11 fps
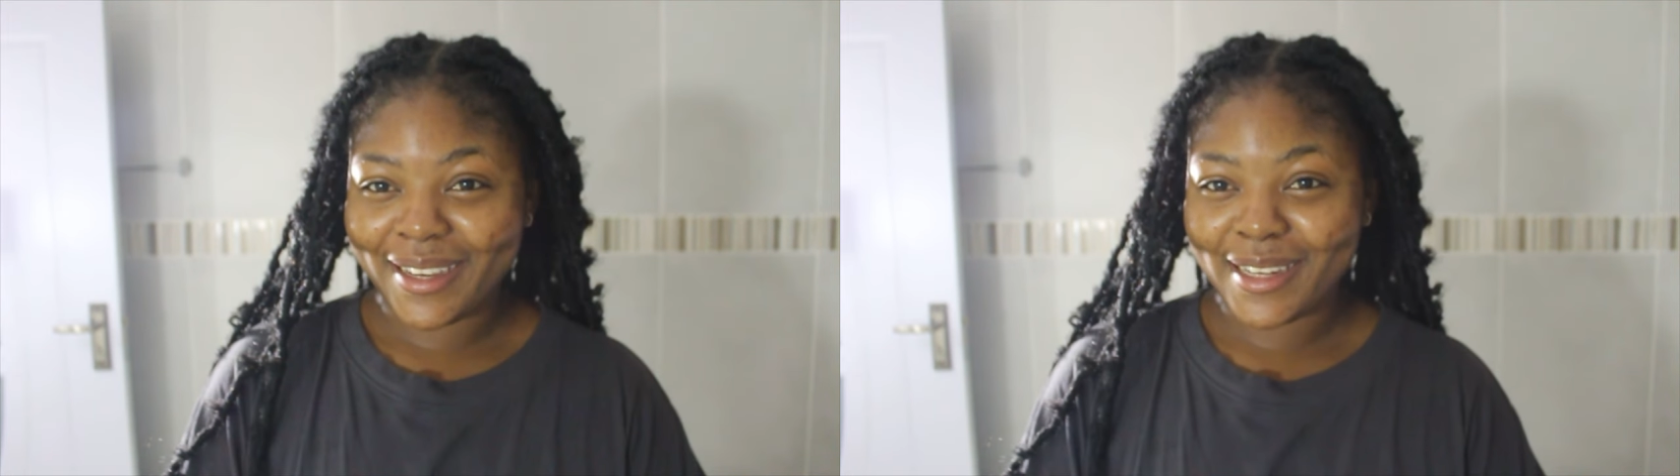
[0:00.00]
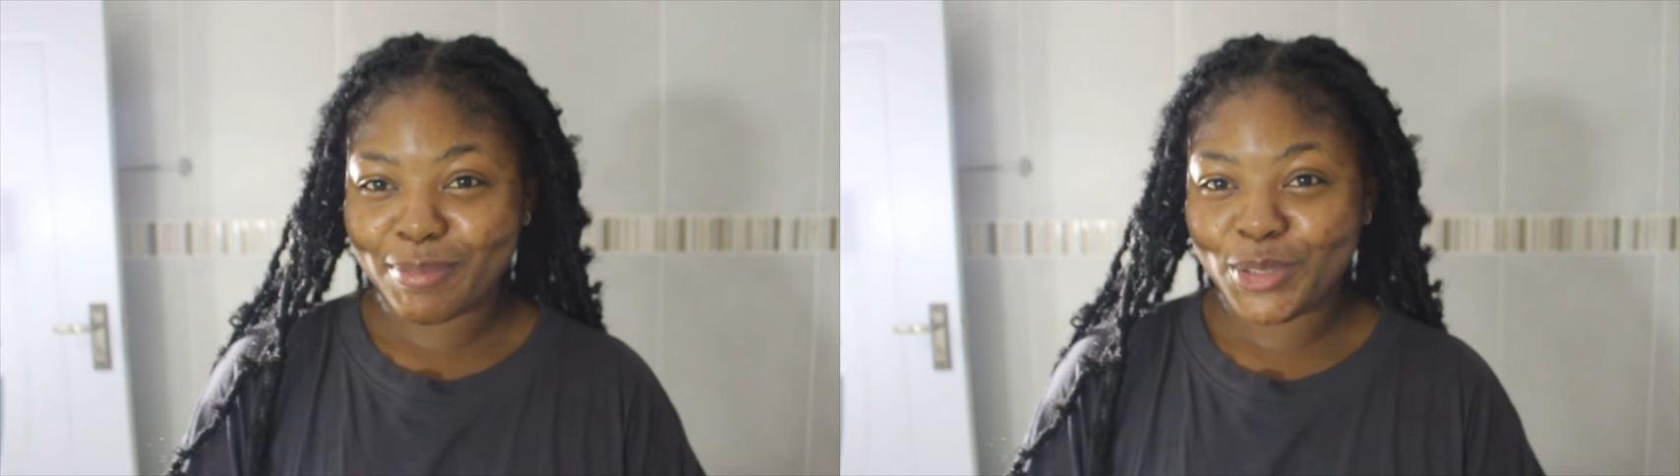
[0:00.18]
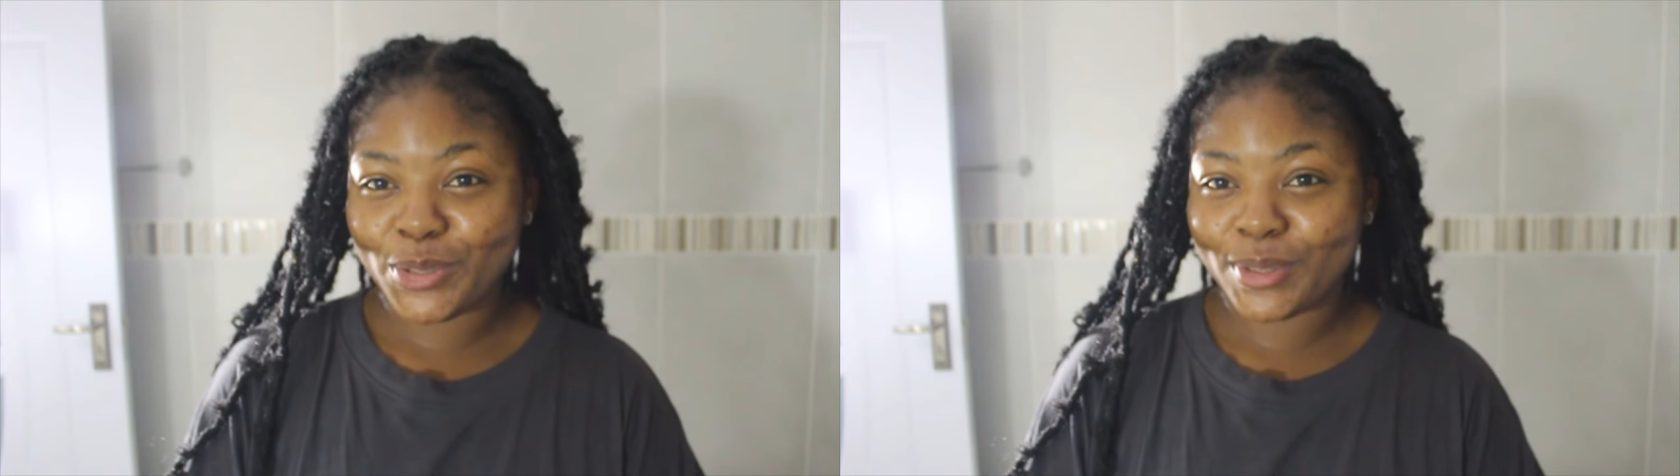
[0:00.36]
and
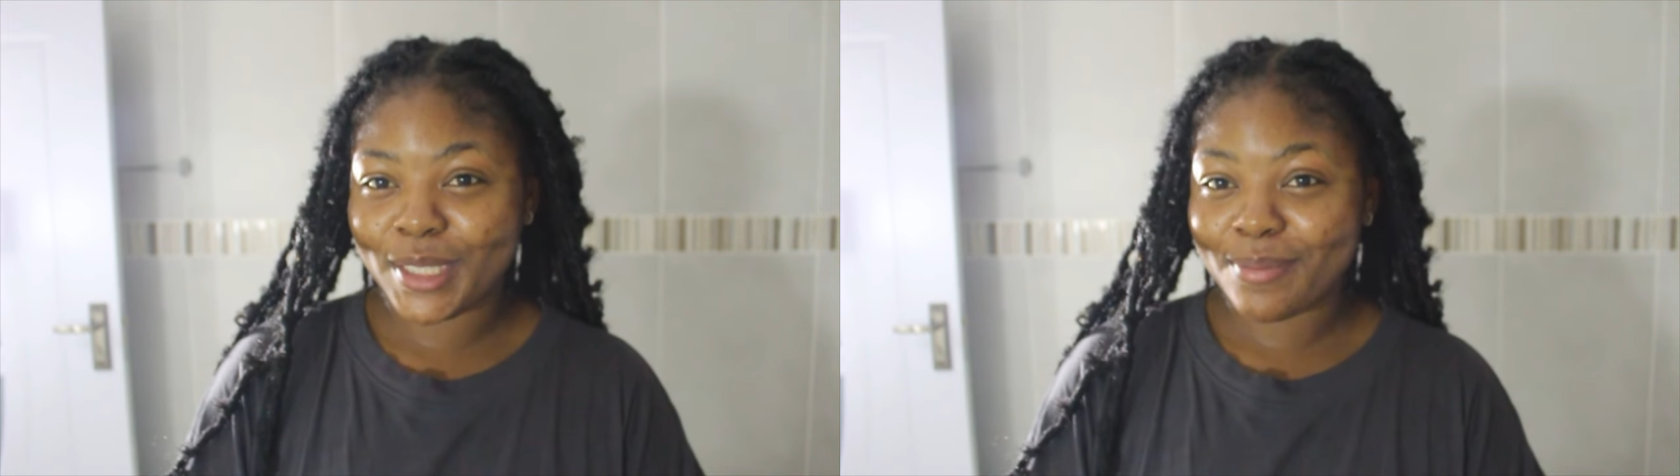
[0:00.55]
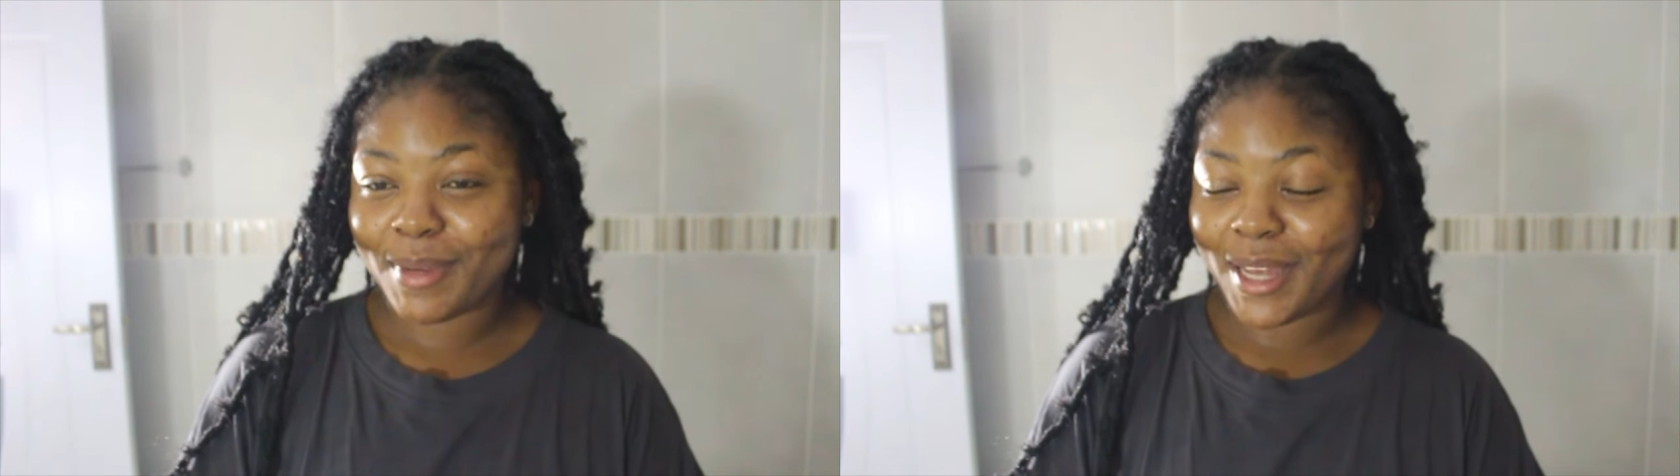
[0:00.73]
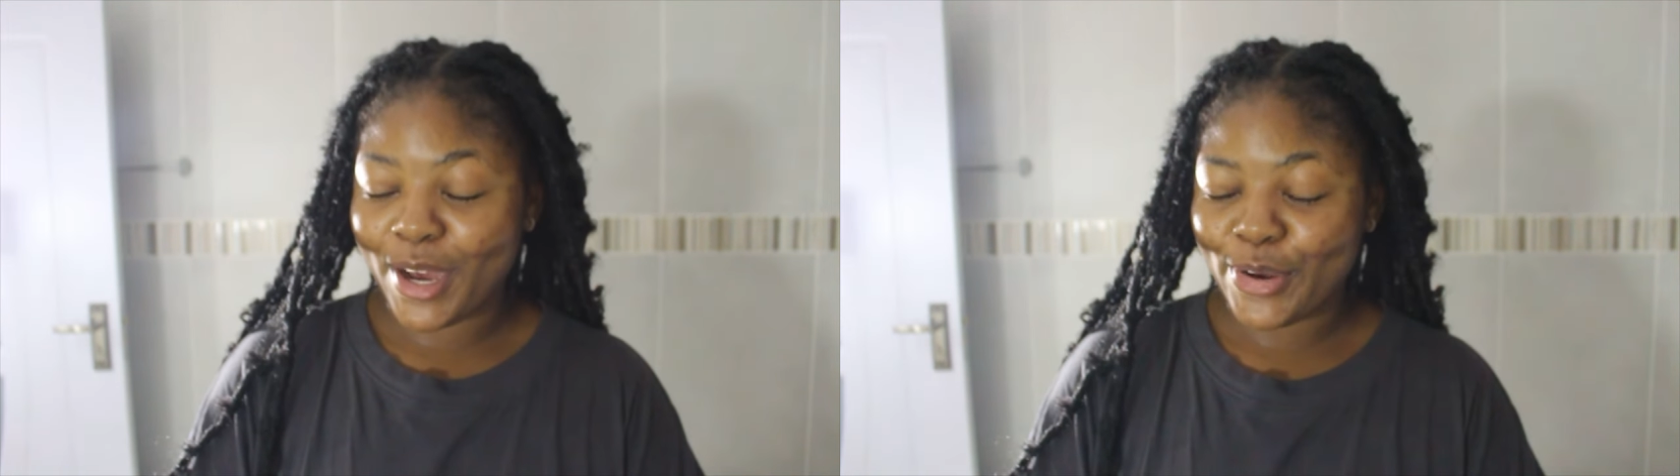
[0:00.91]
I'm shooting
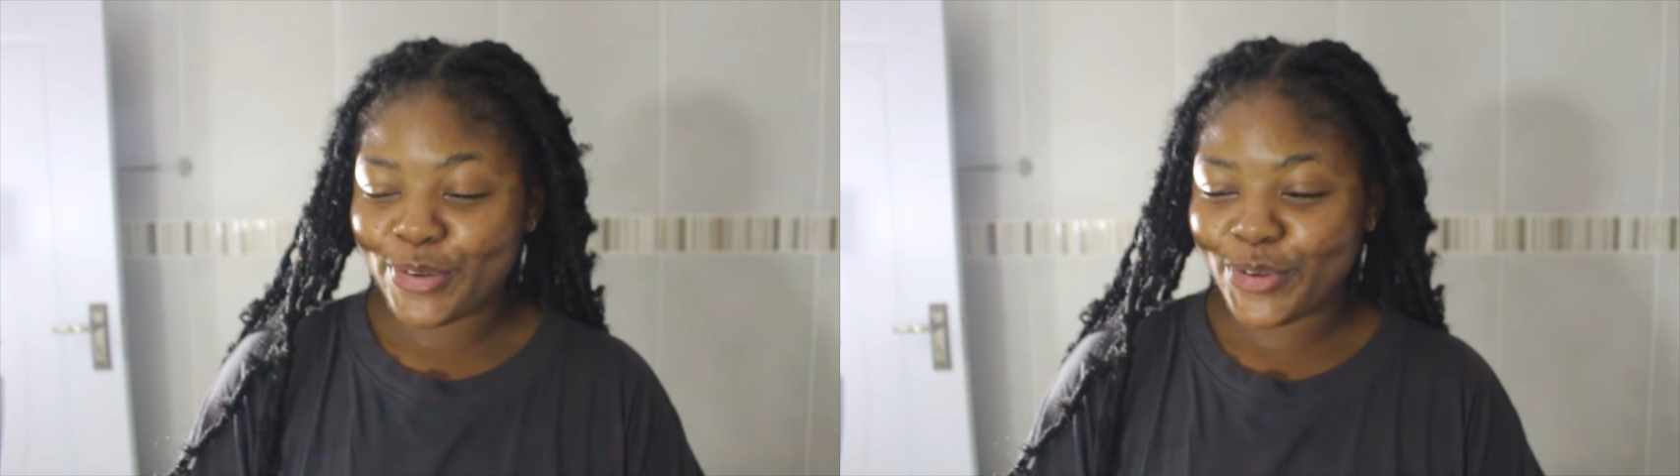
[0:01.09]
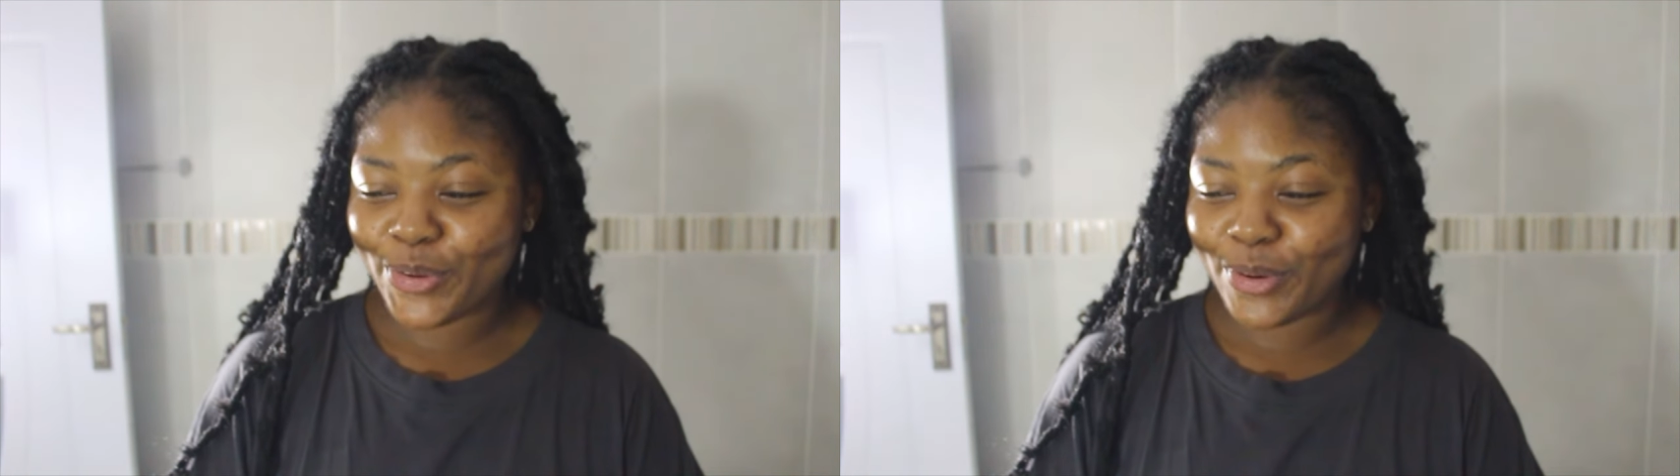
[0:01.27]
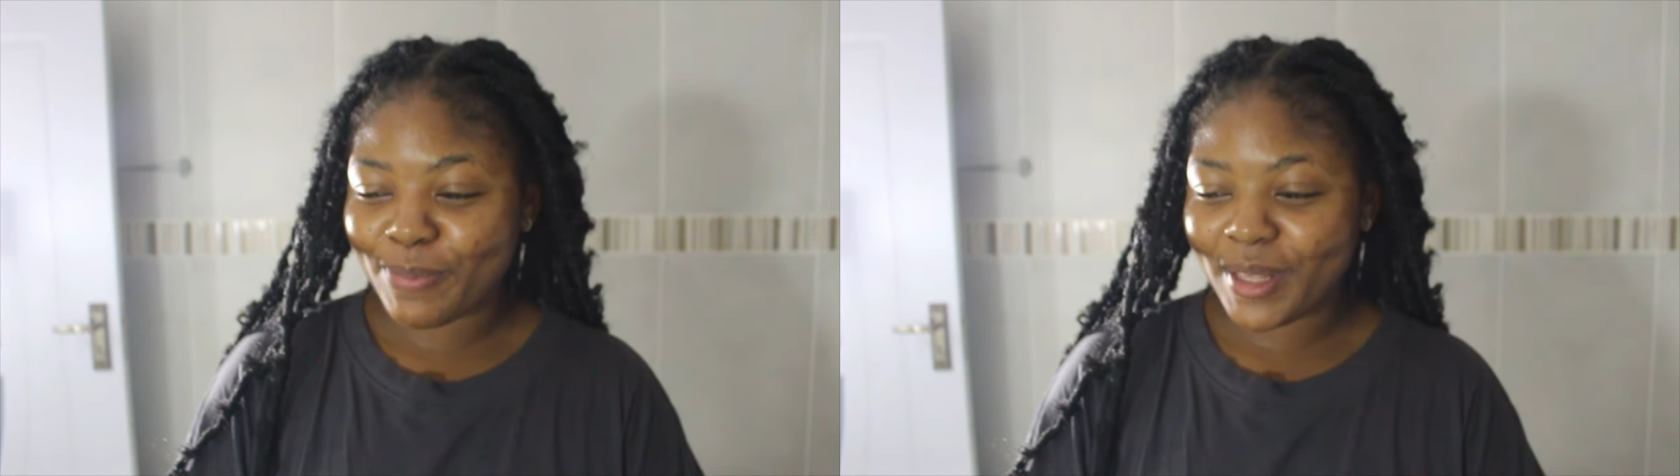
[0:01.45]
my
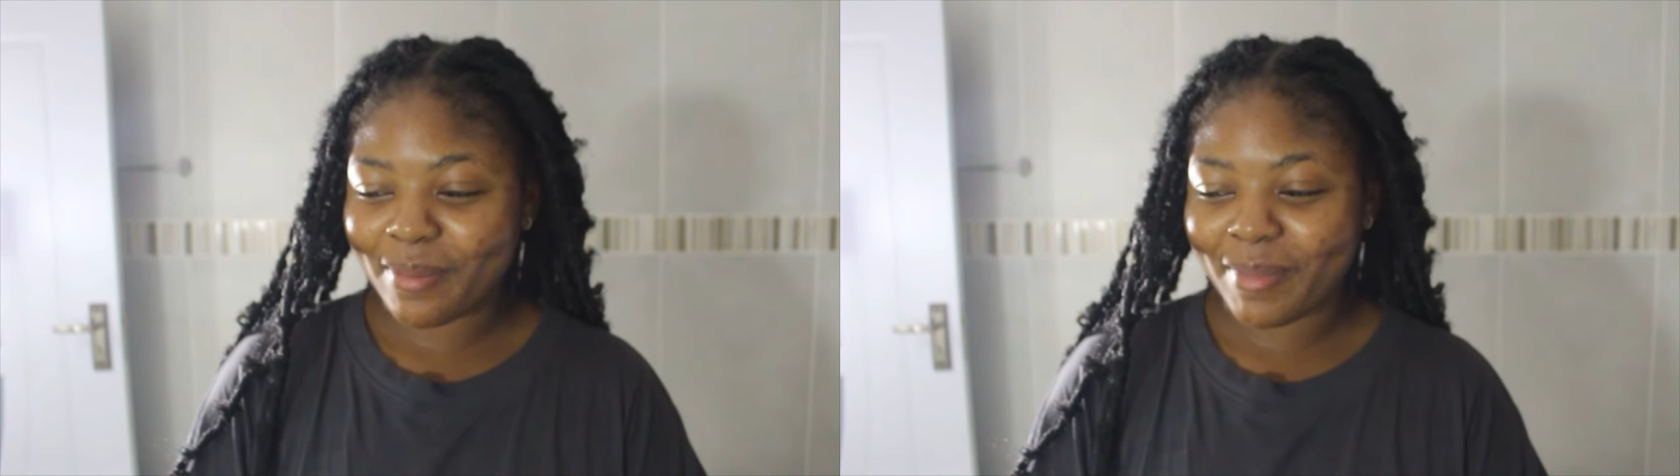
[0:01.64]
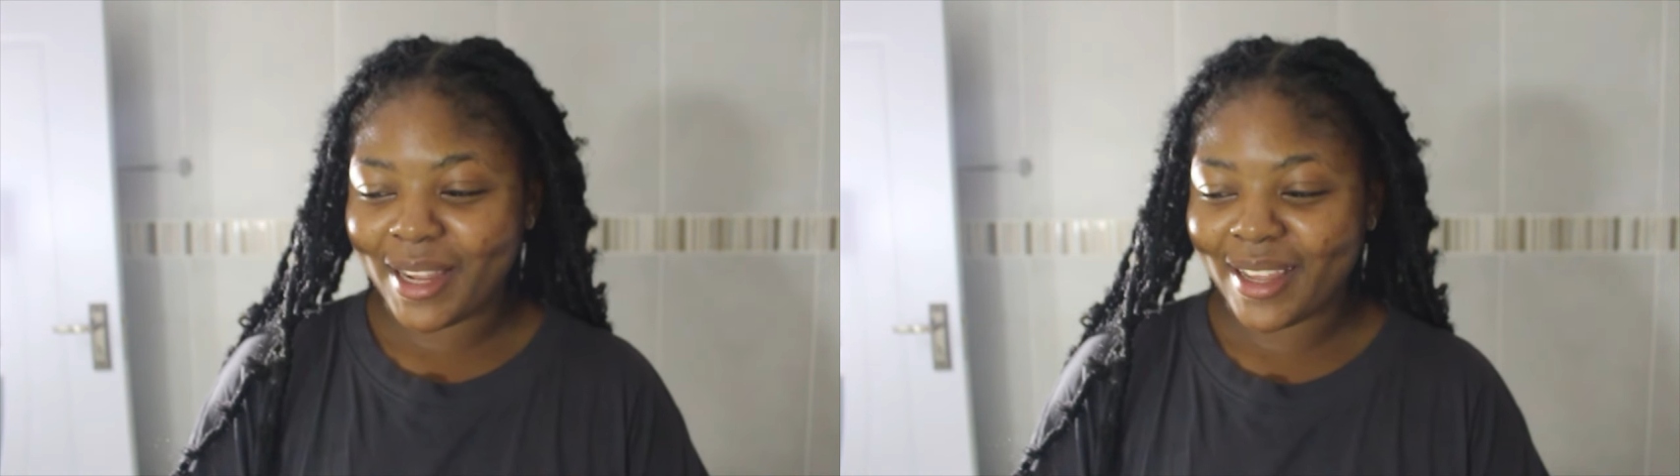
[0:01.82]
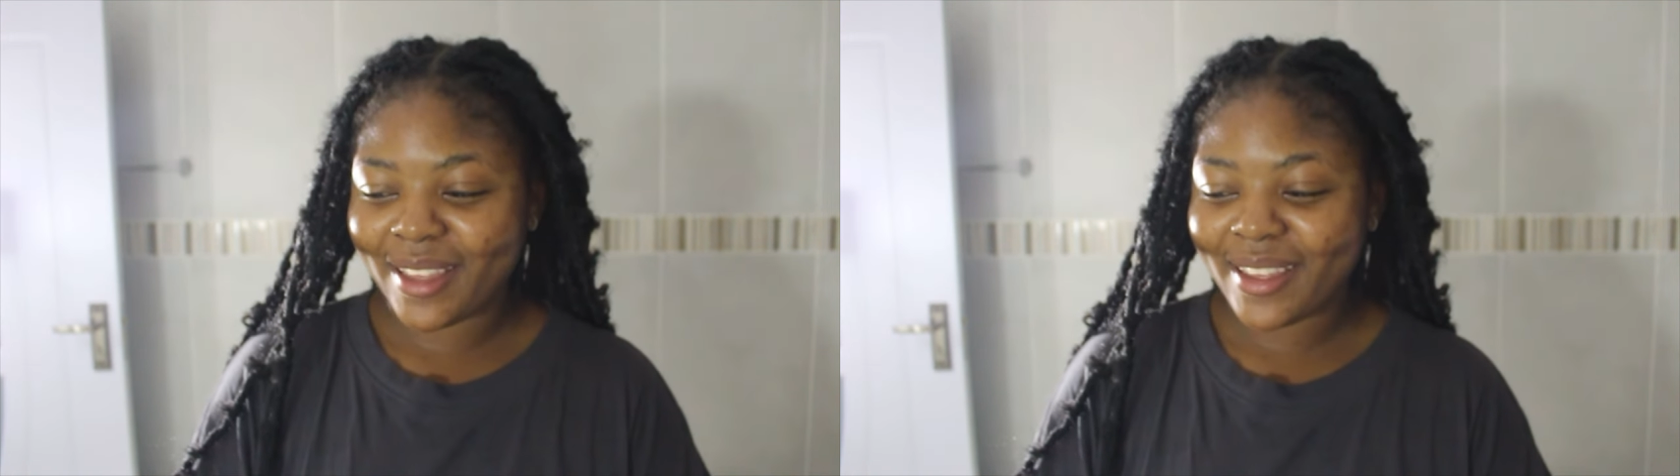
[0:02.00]
outro, but I'm
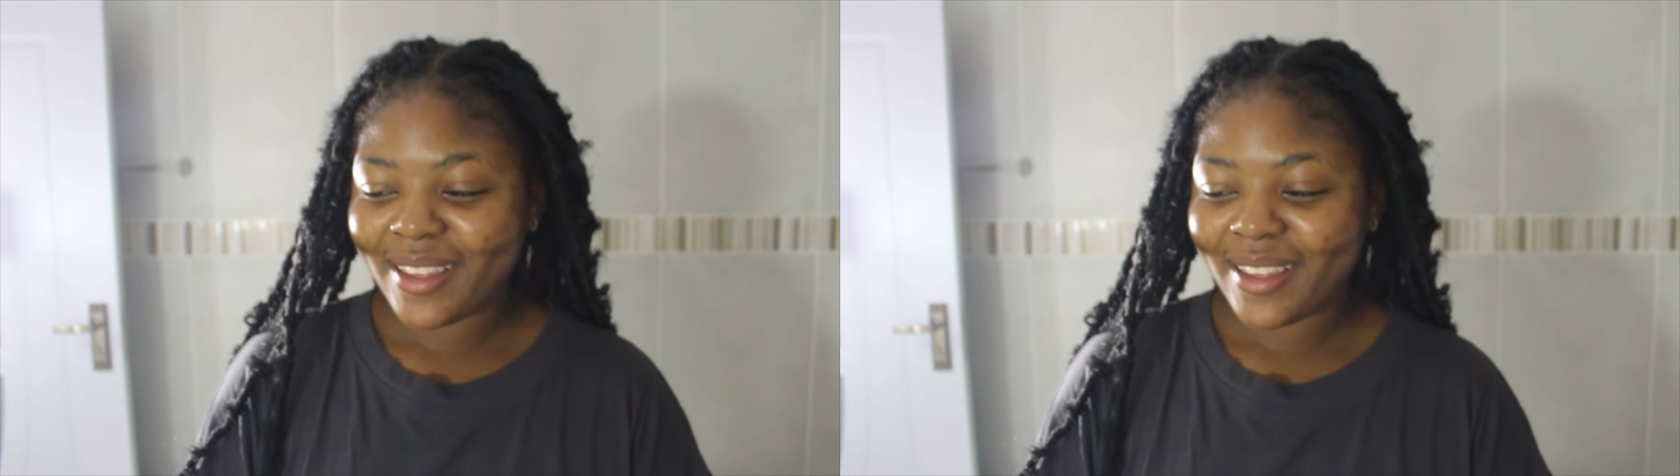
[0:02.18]
like,